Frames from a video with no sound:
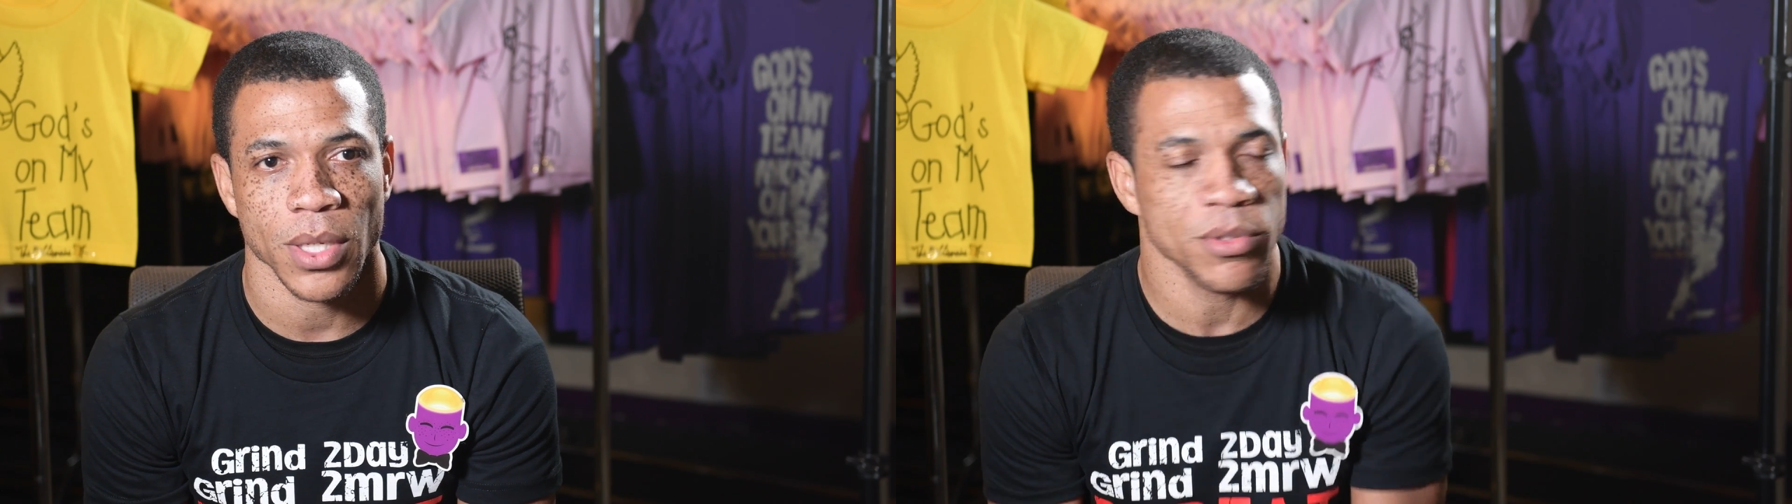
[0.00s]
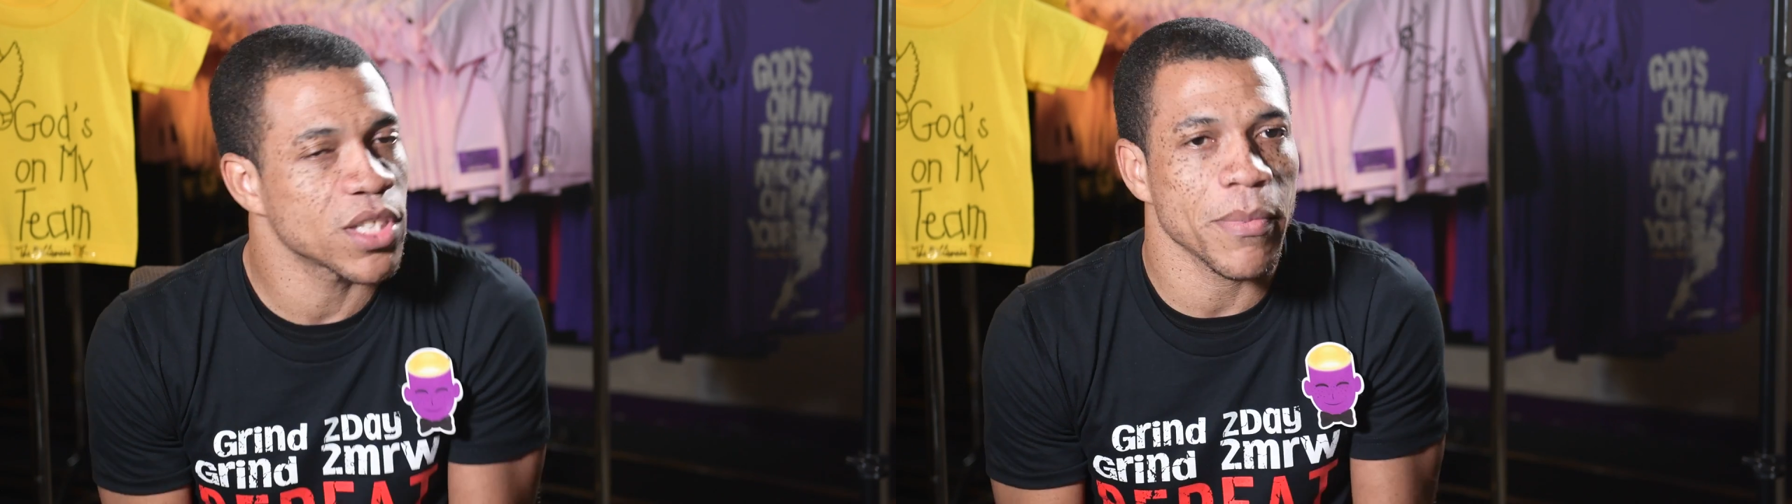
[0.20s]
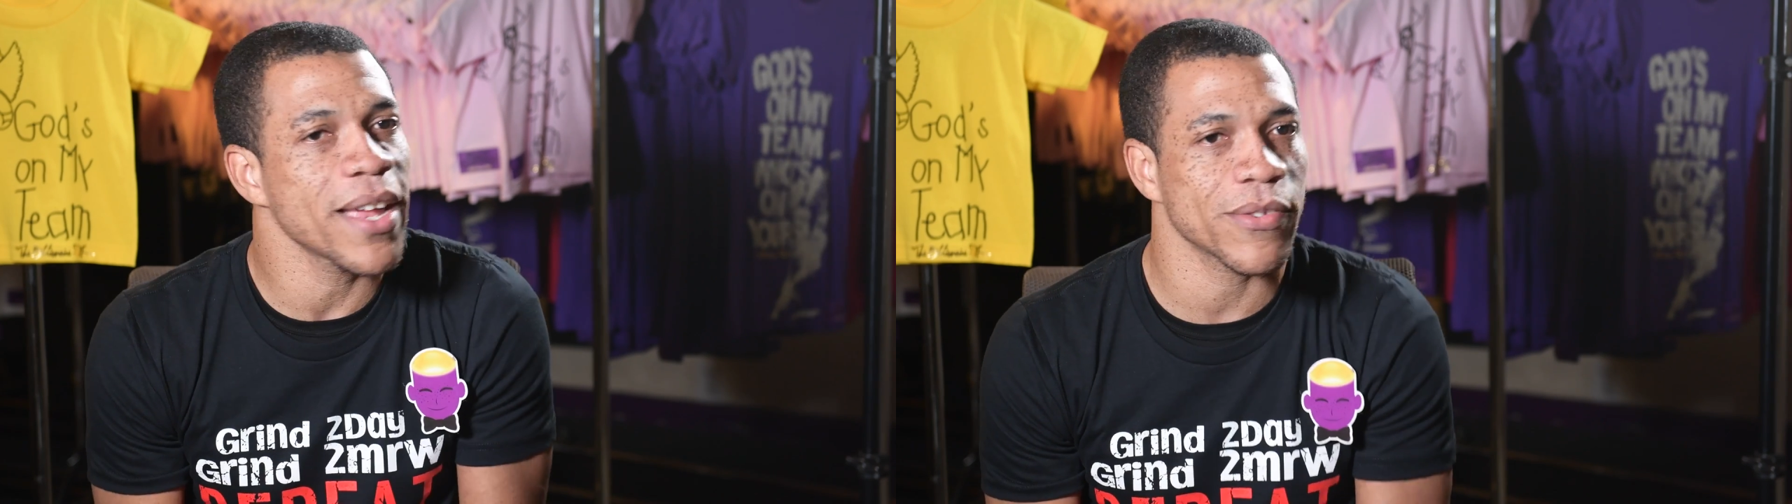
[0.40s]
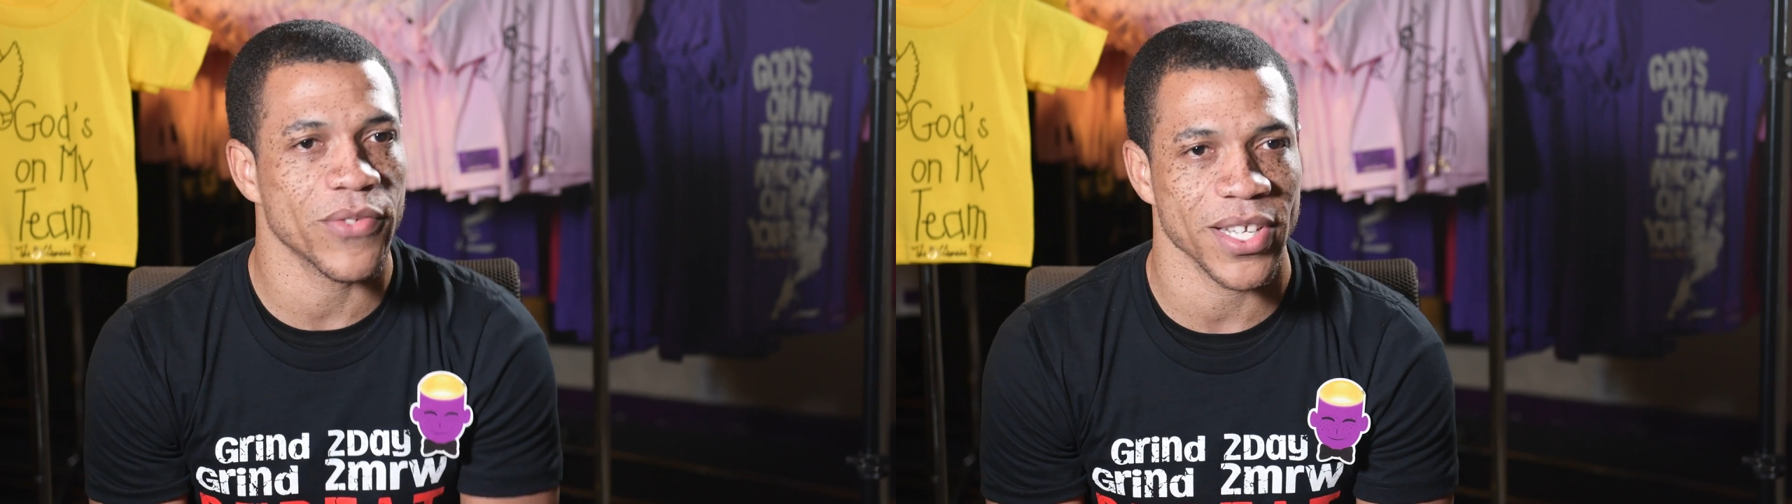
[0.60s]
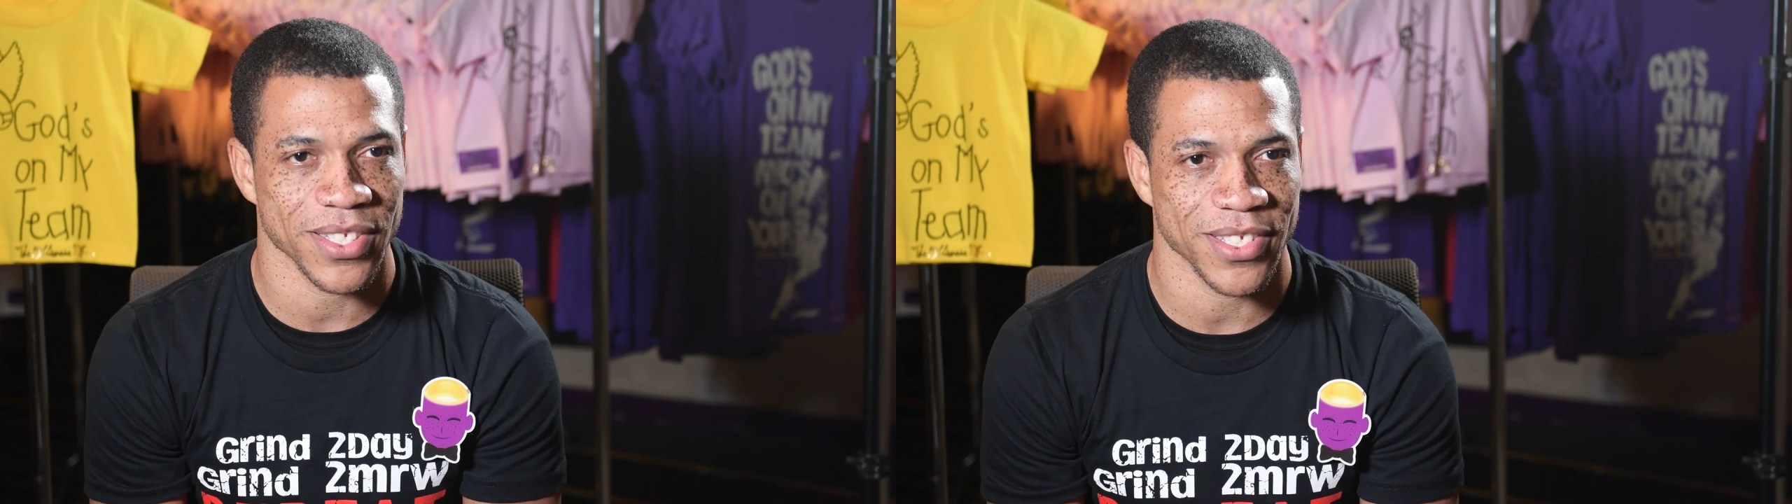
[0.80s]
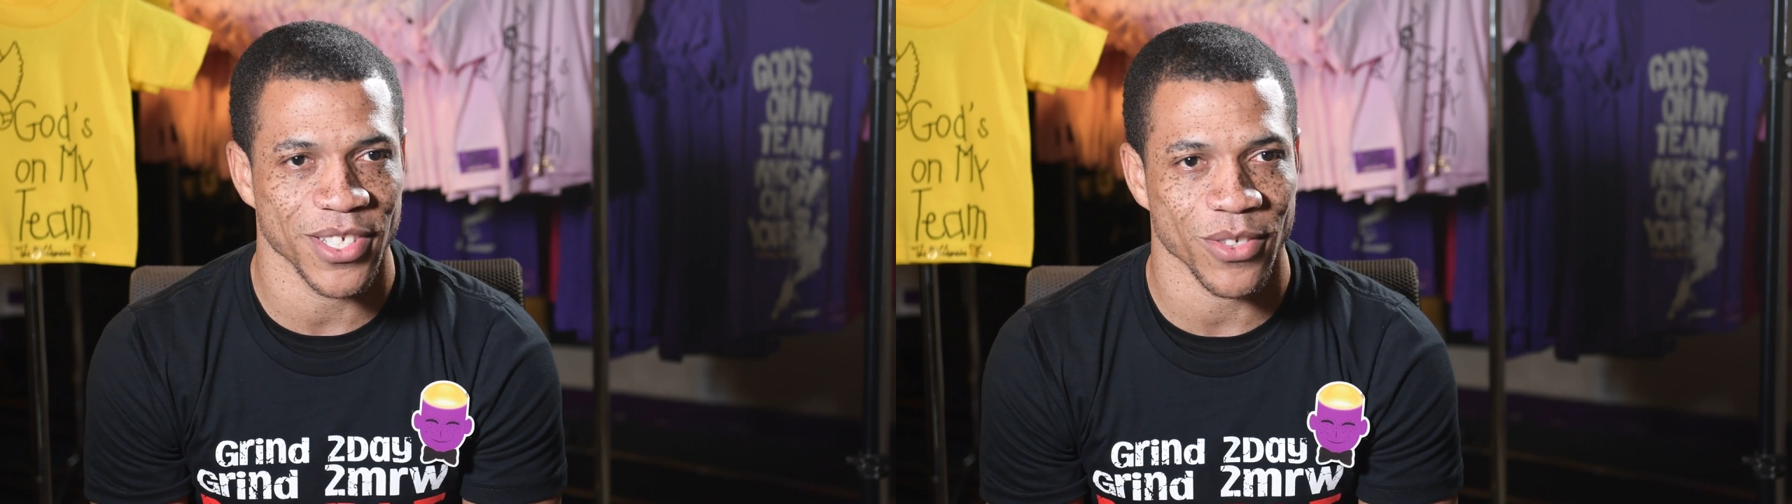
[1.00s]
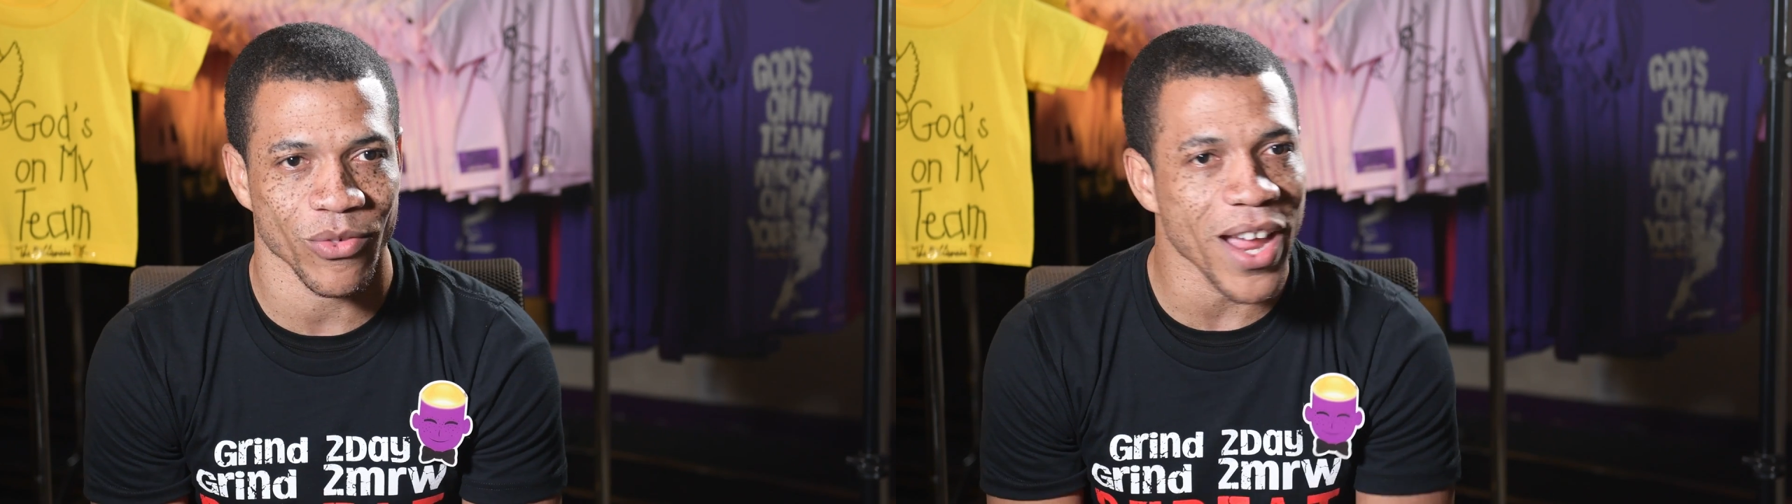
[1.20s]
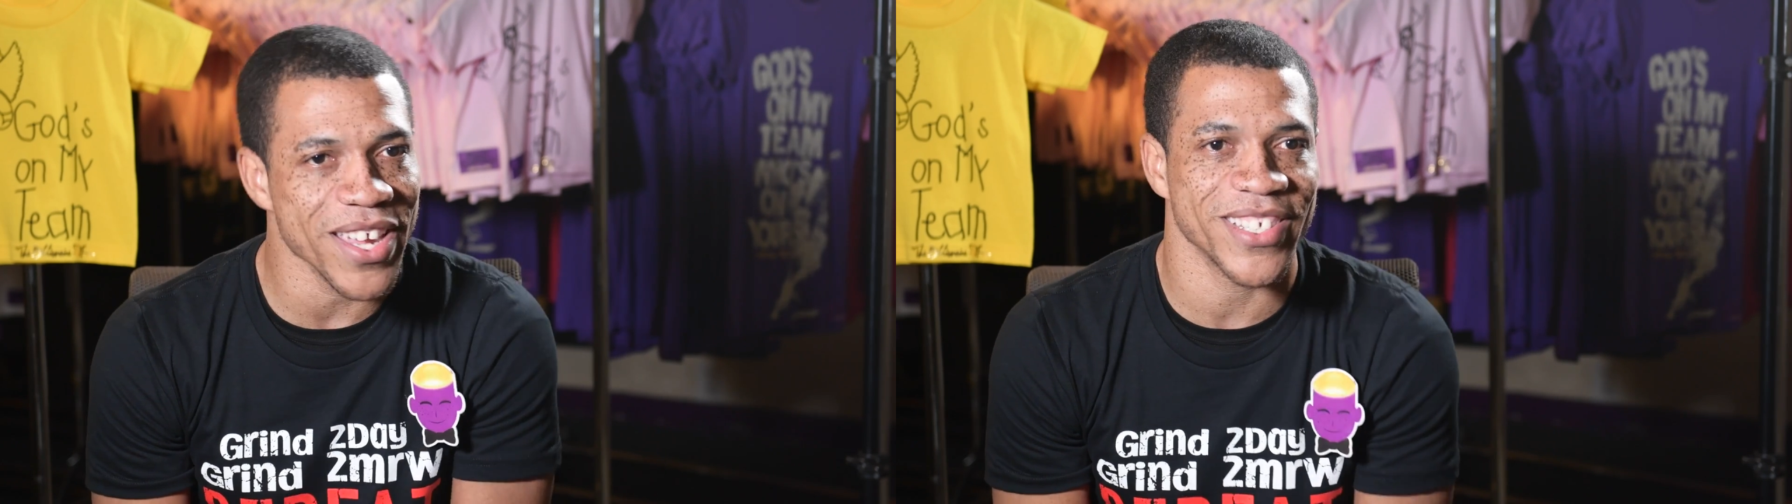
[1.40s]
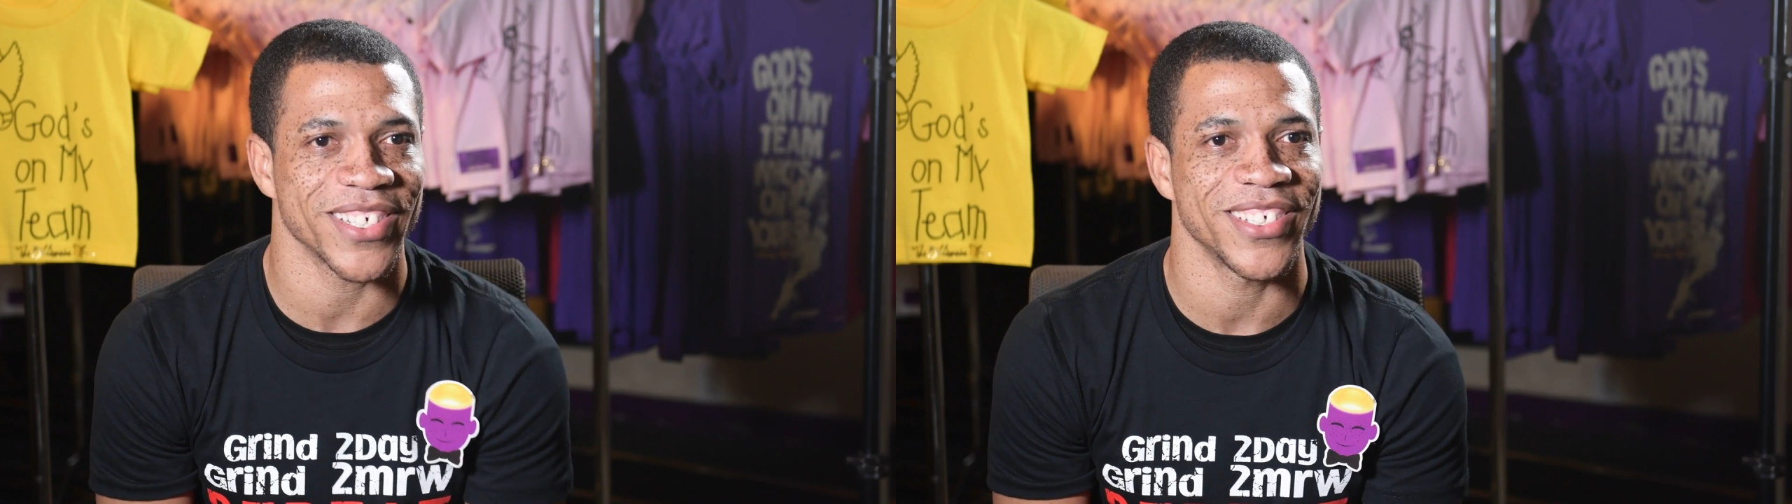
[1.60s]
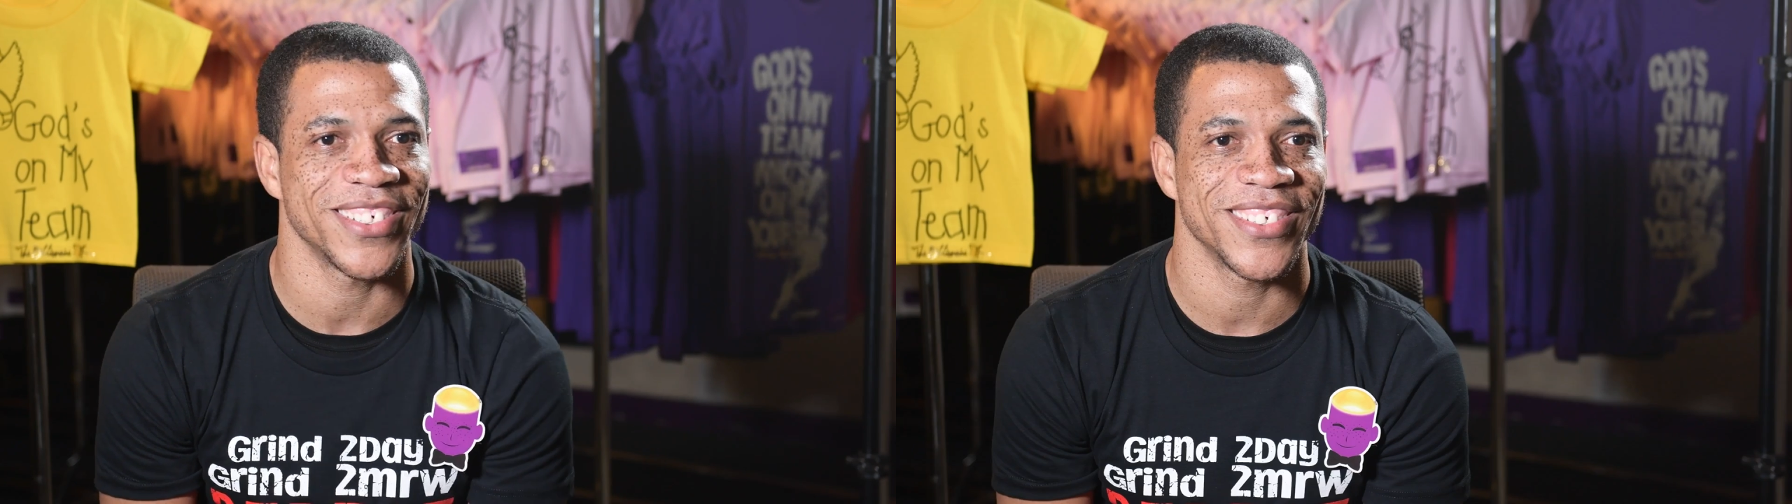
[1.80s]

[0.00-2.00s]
I'm just manifesting stuff right here.